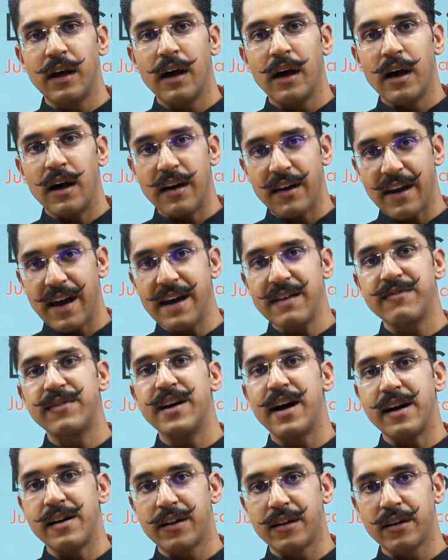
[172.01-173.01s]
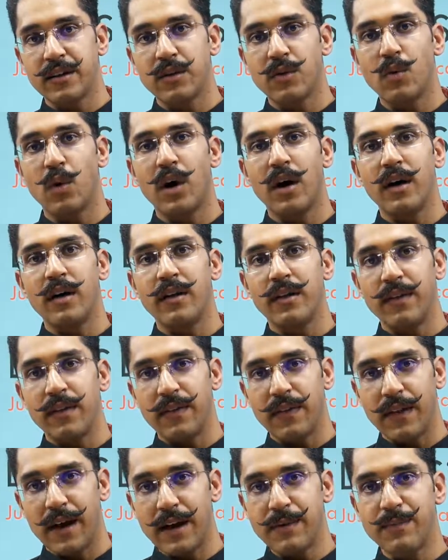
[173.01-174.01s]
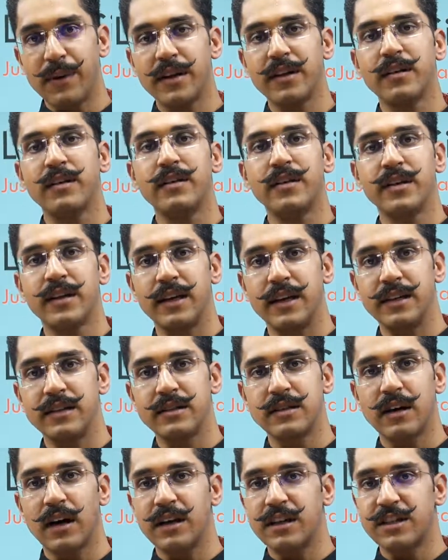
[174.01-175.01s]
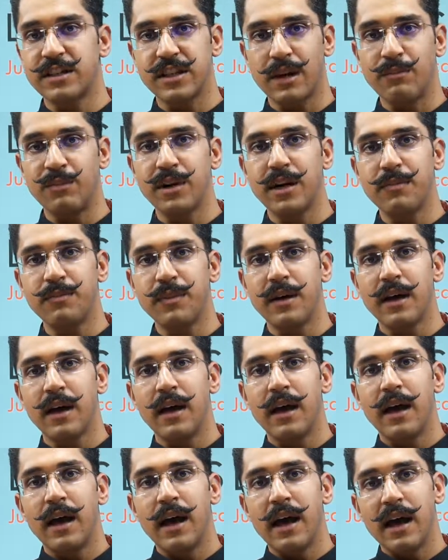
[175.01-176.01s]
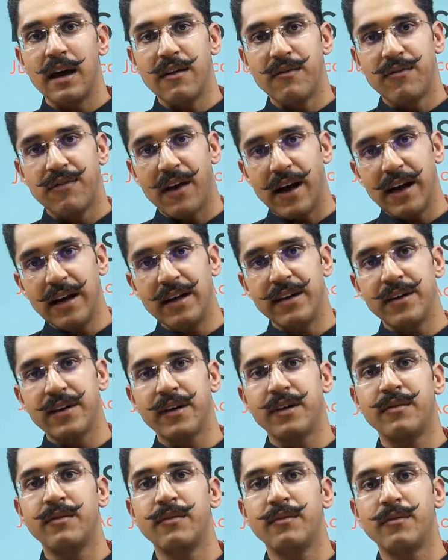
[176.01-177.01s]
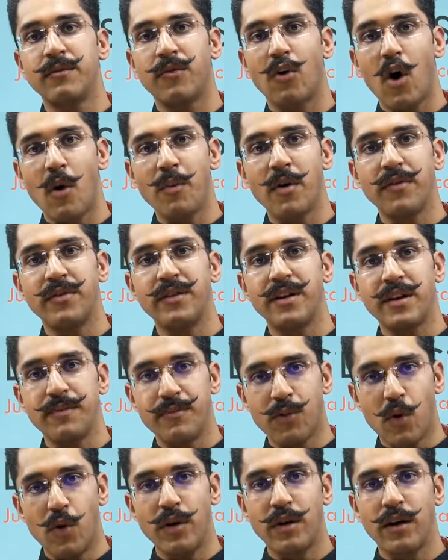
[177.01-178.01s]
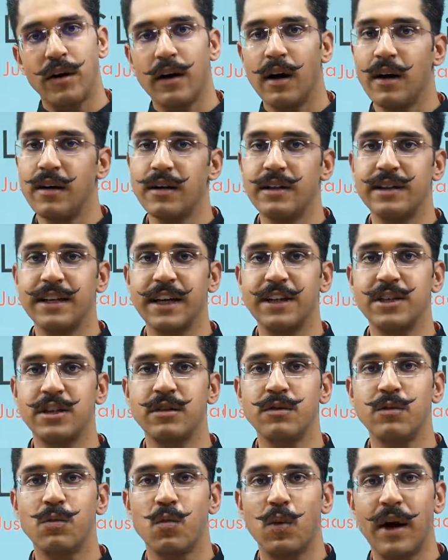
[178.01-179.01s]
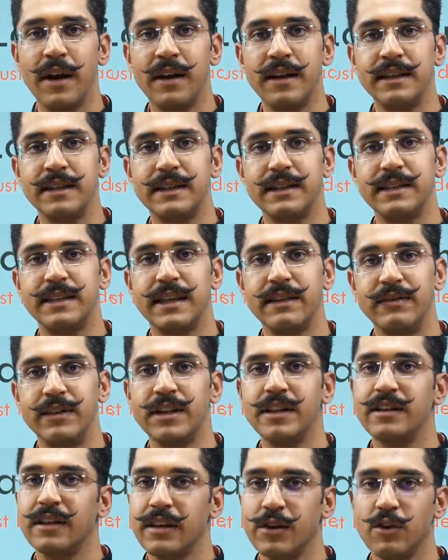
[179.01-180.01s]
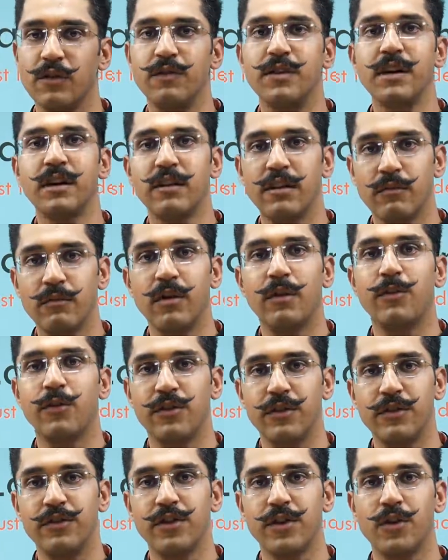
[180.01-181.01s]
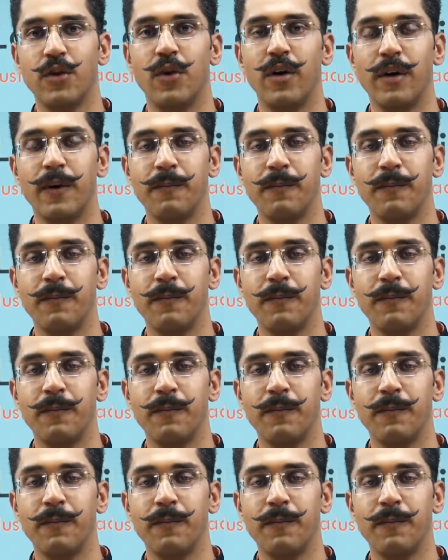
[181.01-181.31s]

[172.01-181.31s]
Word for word: arrived at qua that particular case are summed up and filed in form of a report under section 173 of the Criminal Procedure Code.